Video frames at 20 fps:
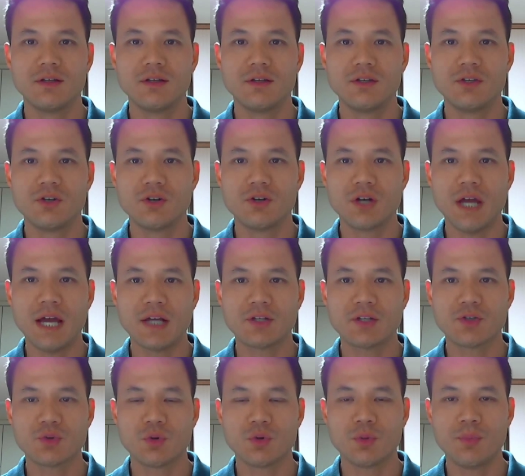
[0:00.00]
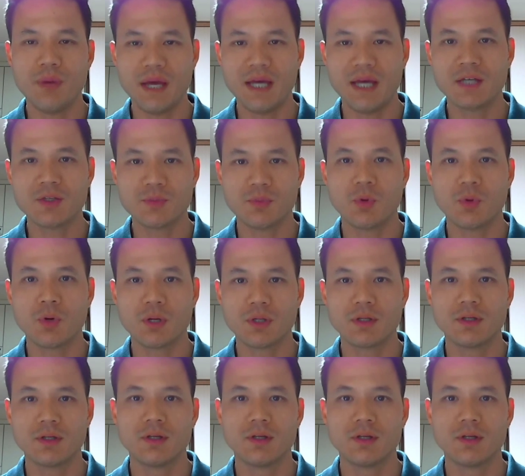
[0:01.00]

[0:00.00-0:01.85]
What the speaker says: your actual passport